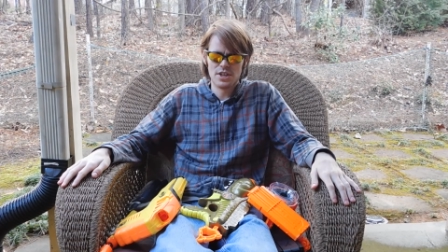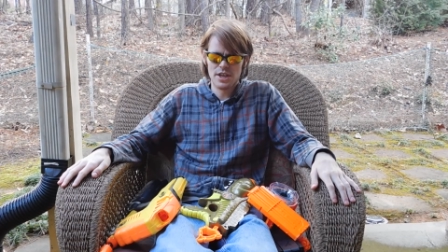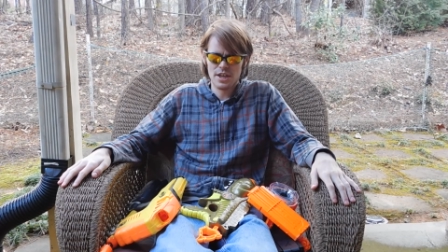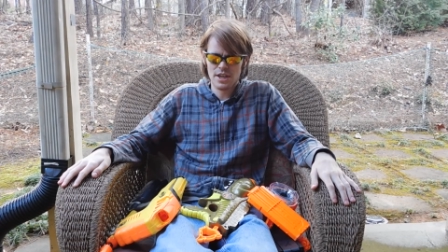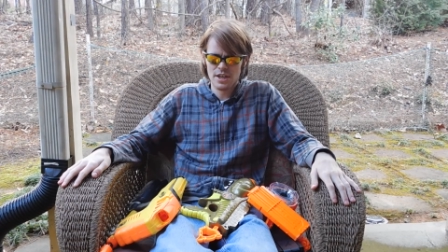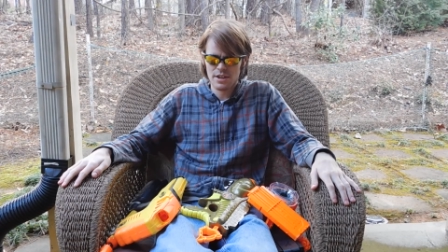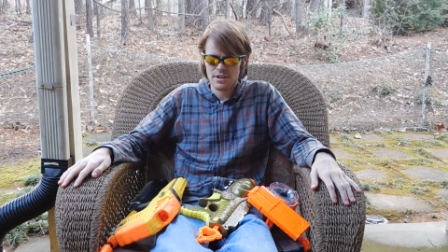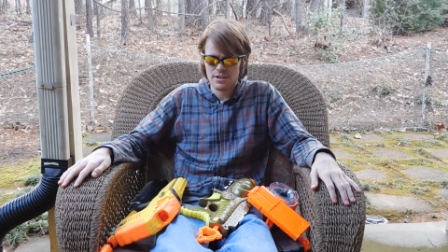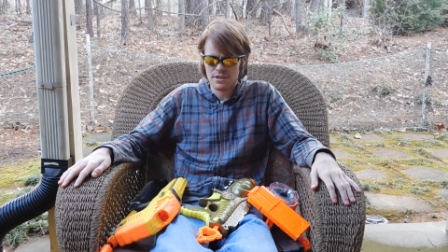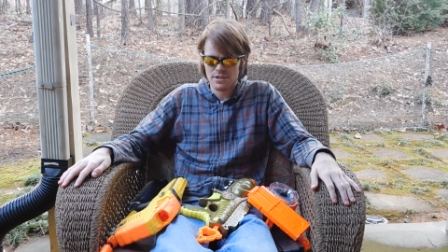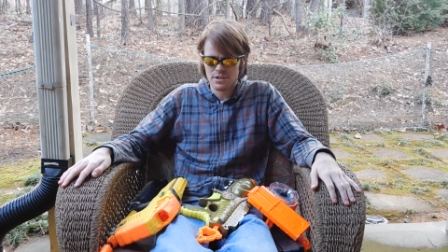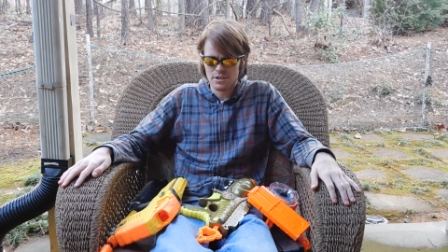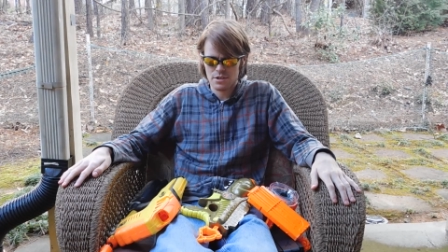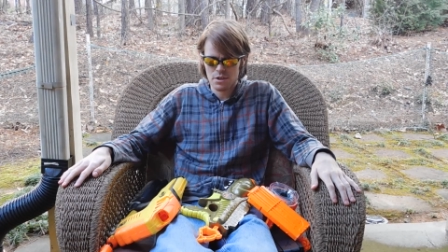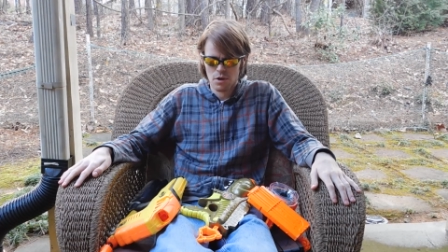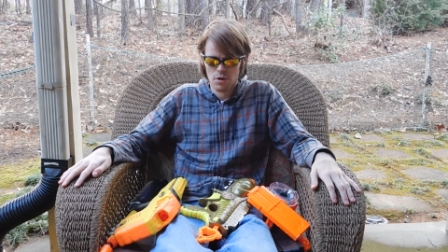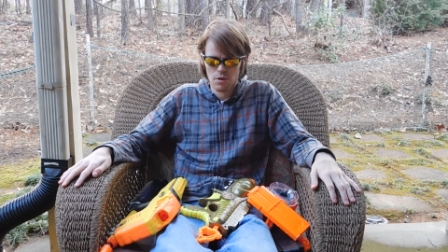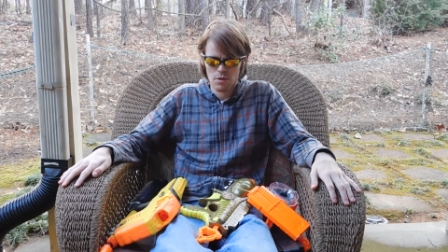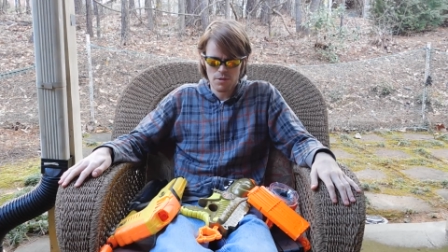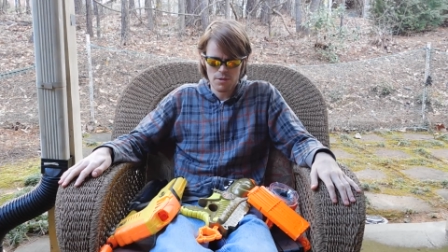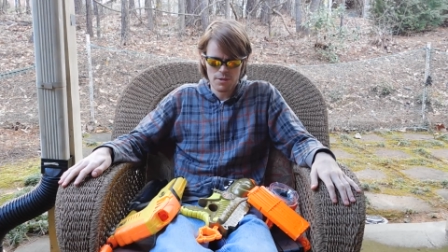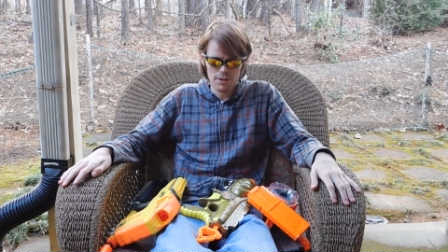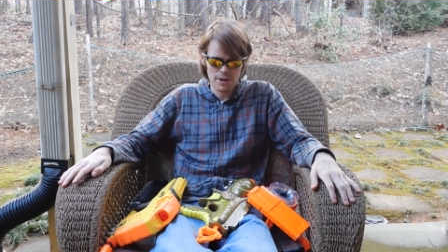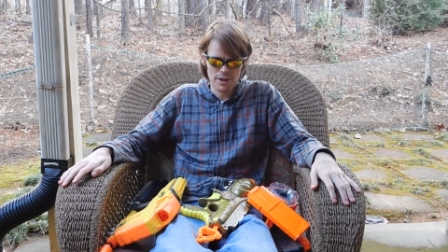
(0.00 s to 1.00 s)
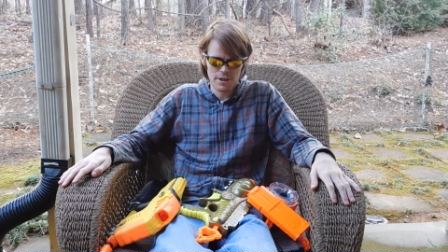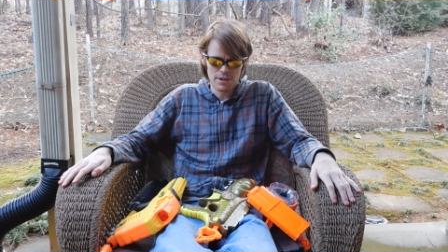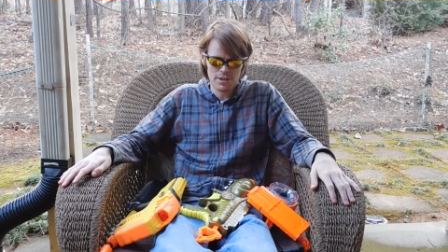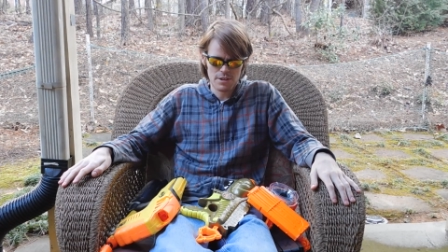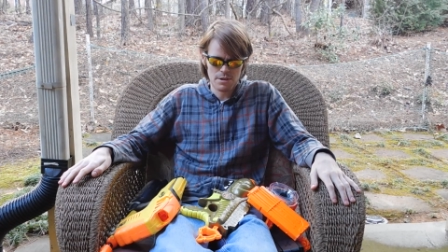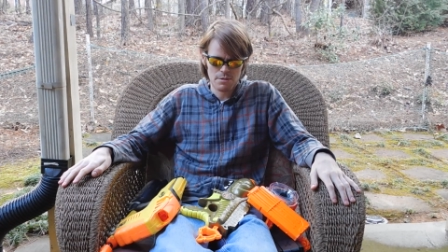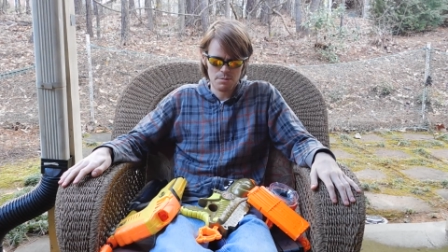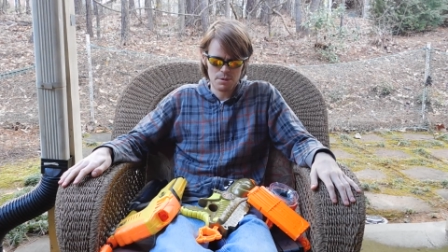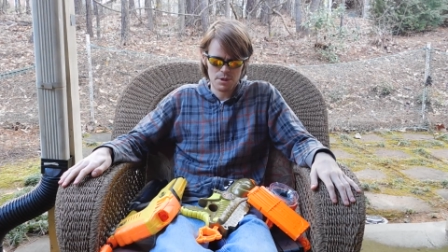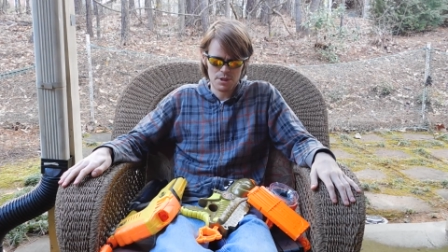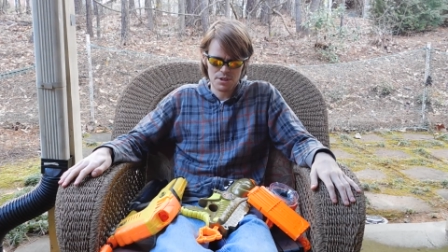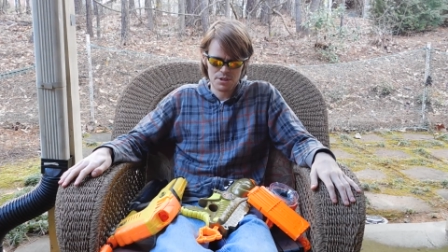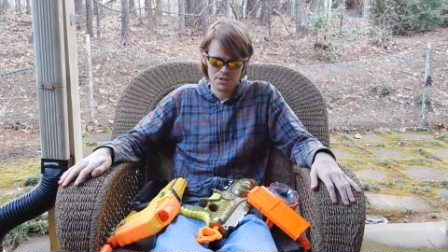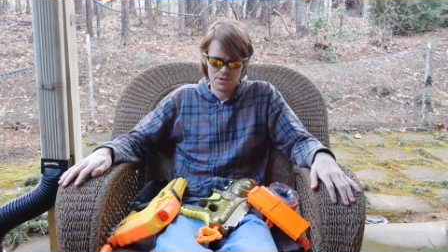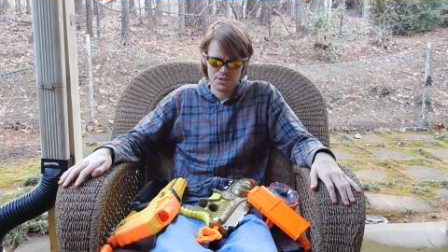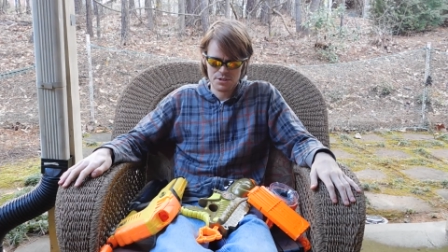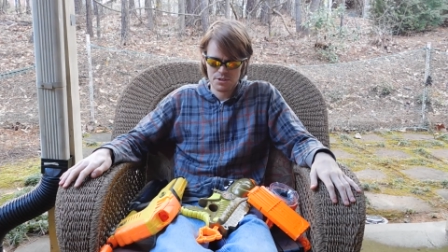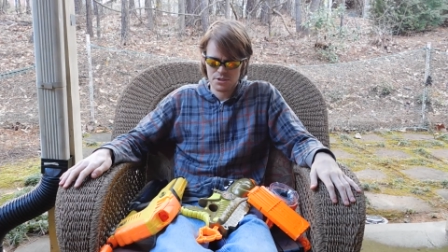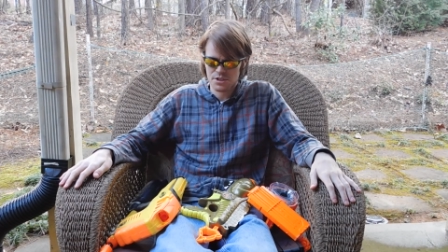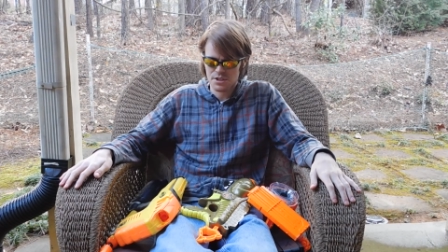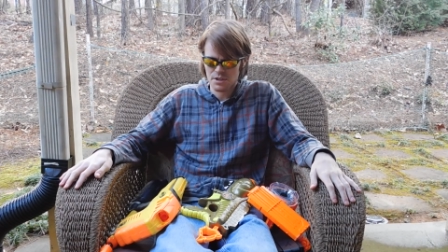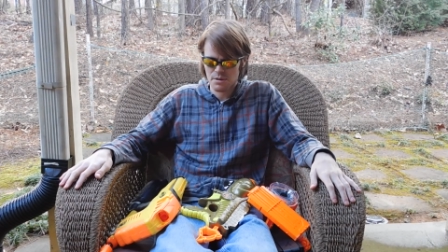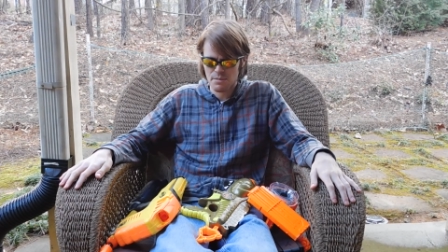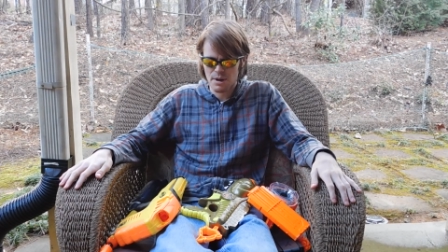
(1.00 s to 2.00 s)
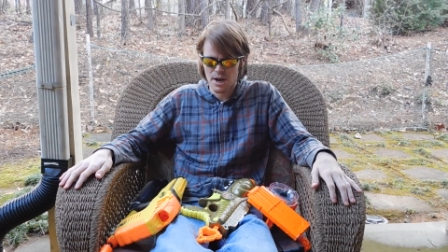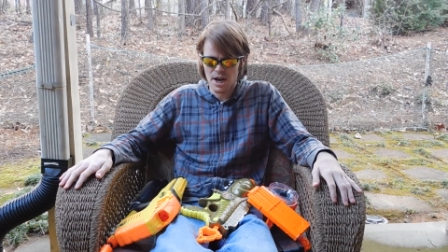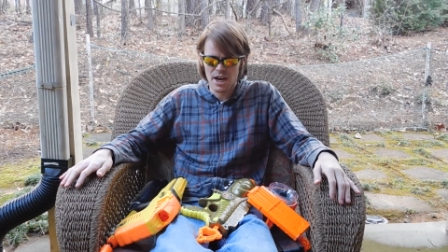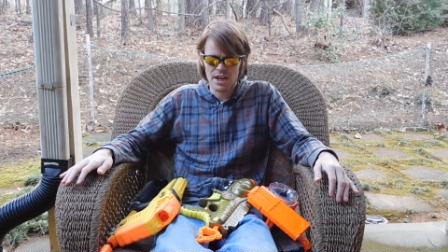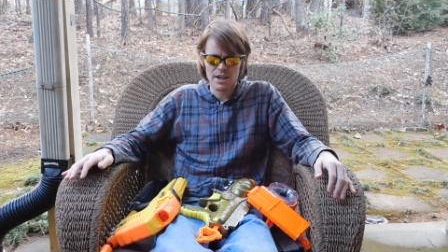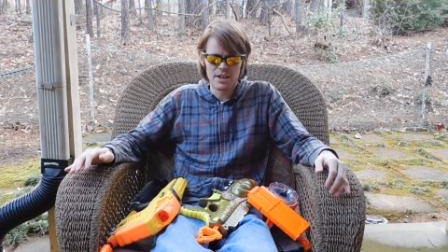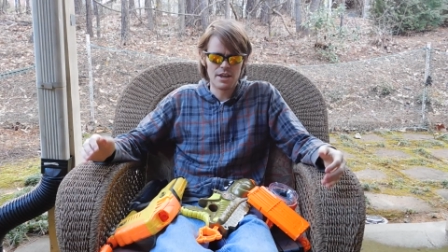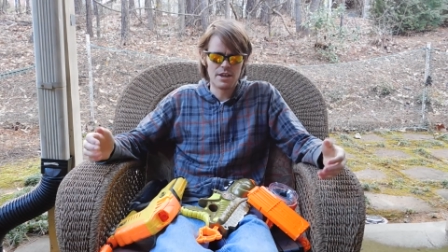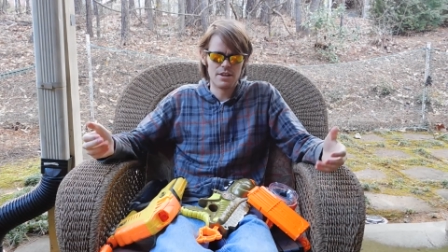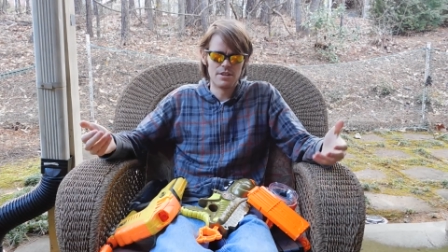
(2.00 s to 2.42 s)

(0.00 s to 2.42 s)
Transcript: and don't think that because you're some hothead